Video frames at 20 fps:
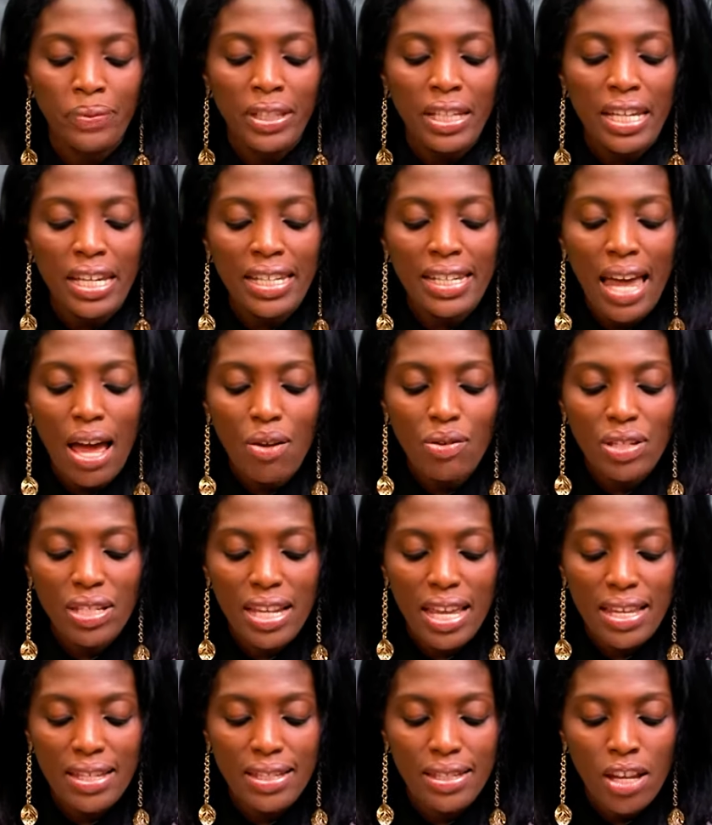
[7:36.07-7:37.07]
He now
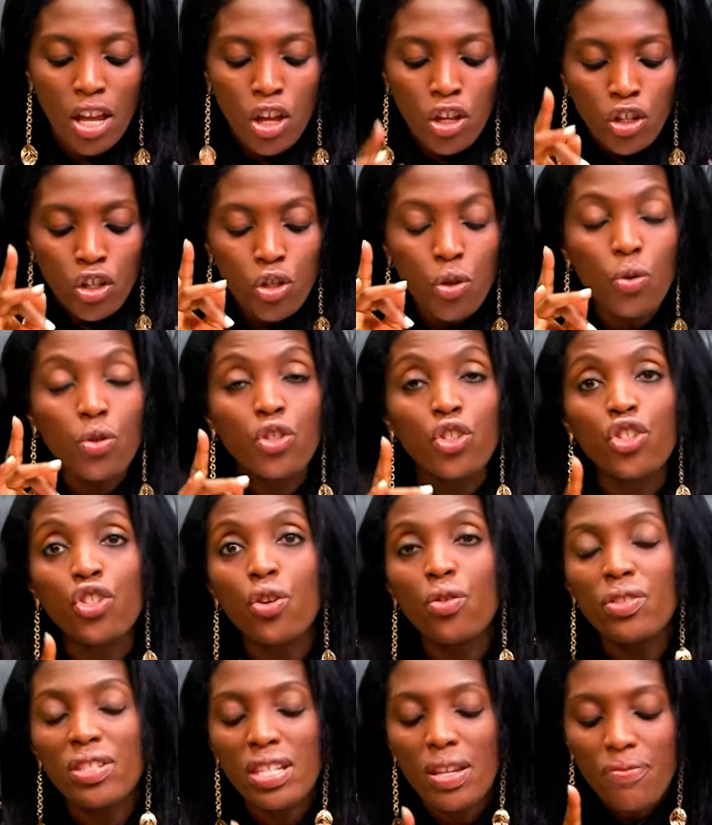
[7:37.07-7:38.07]
says, So
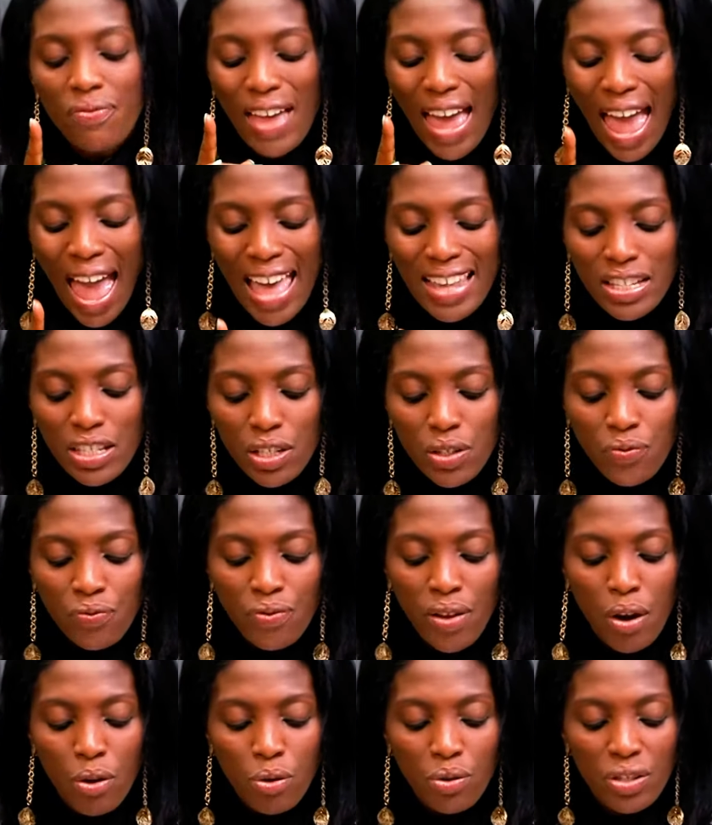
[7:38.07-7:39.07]
Joseph answered
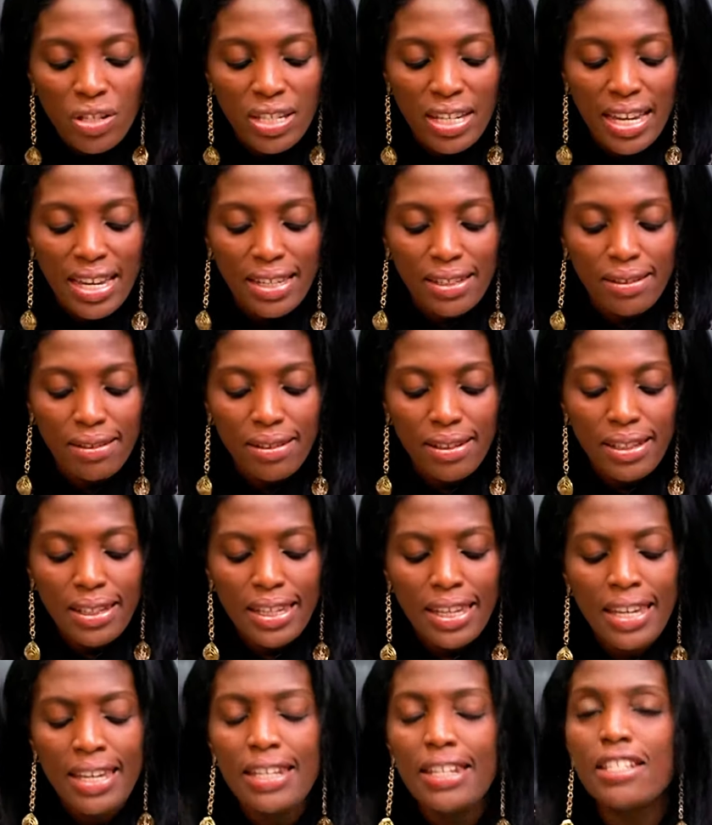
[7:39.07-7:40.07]
Pharaoh, saying,
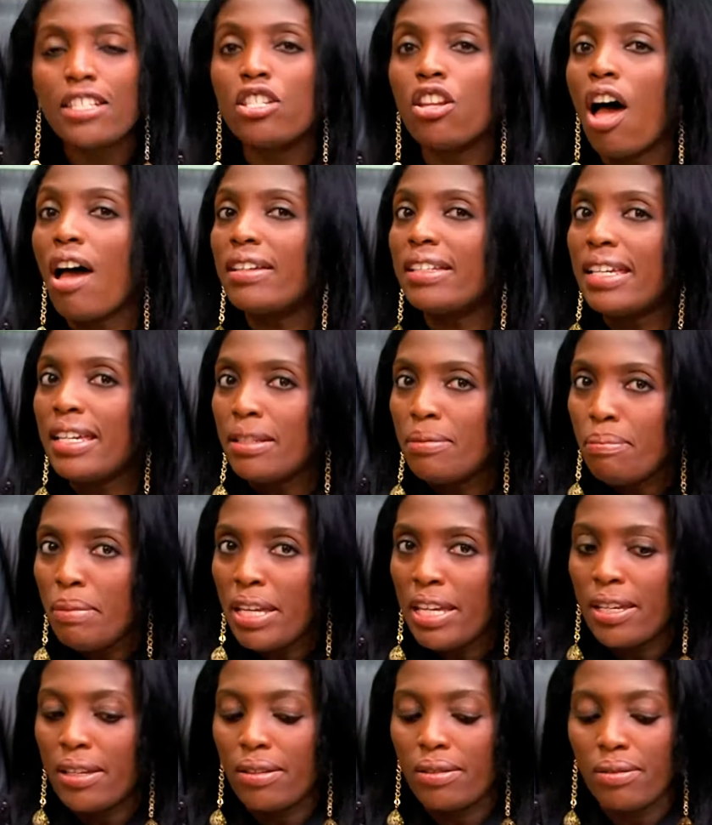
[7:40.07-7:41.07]
It is not in
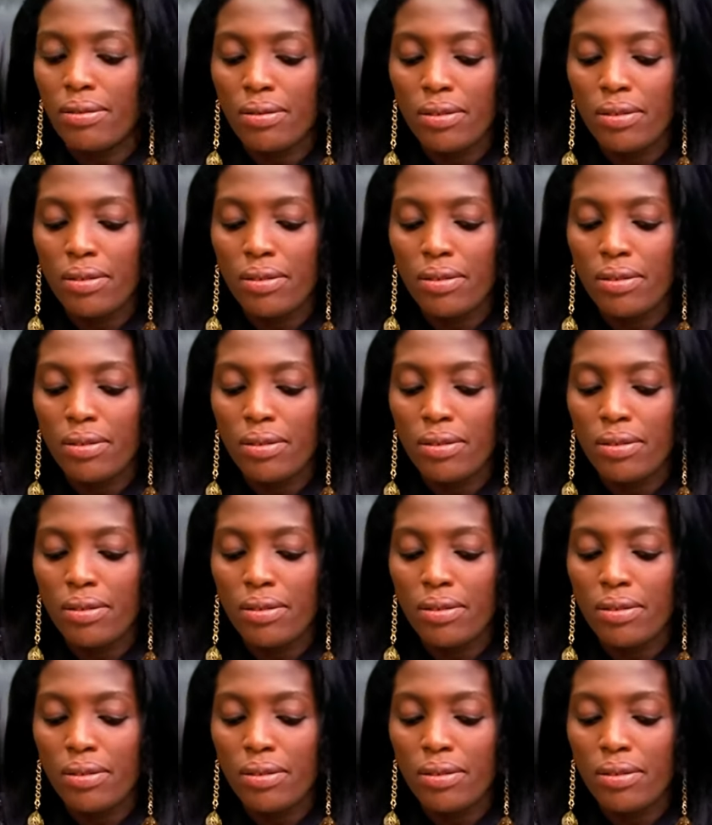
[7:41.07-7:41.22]
me.